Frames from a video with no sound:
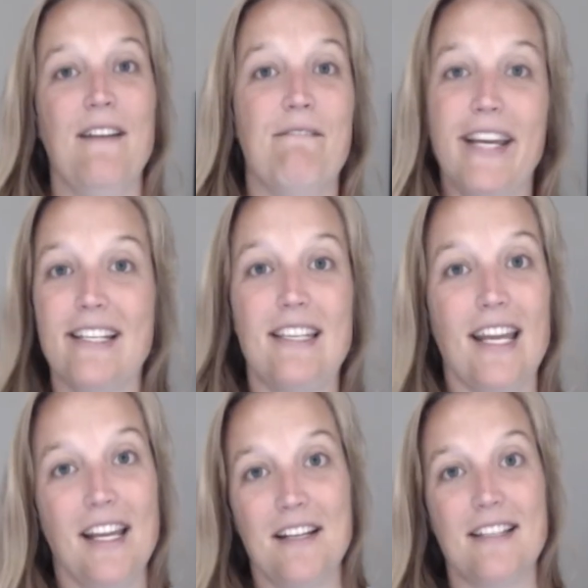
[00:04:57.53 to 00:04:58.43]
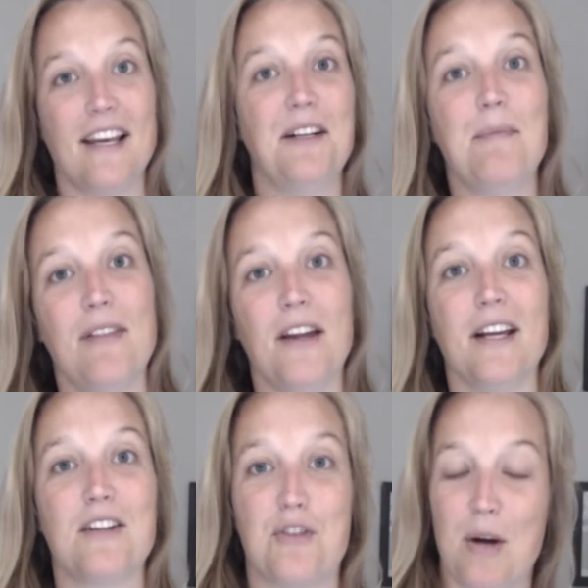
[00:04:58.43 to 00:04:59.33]
fix things, set up
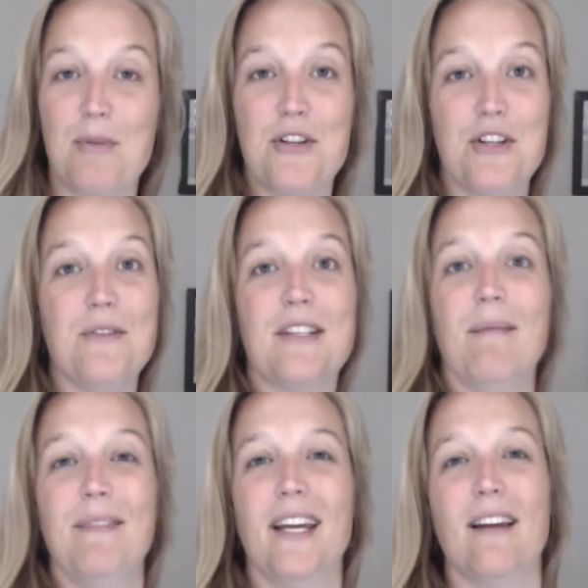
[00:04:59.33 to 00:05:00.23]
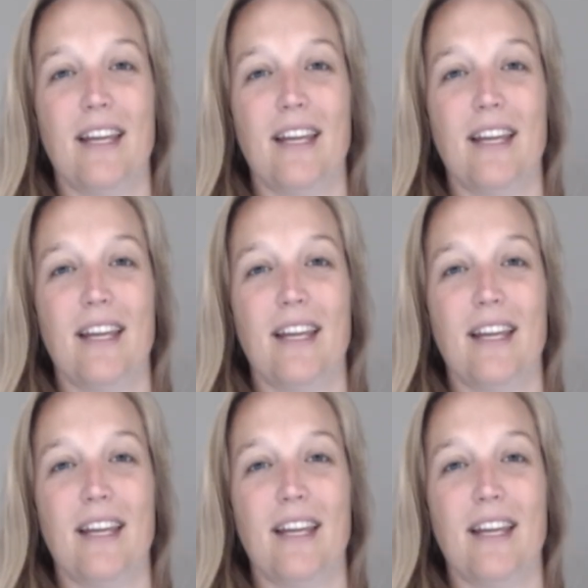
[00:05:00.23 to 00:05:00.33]
things, troubleshoot something.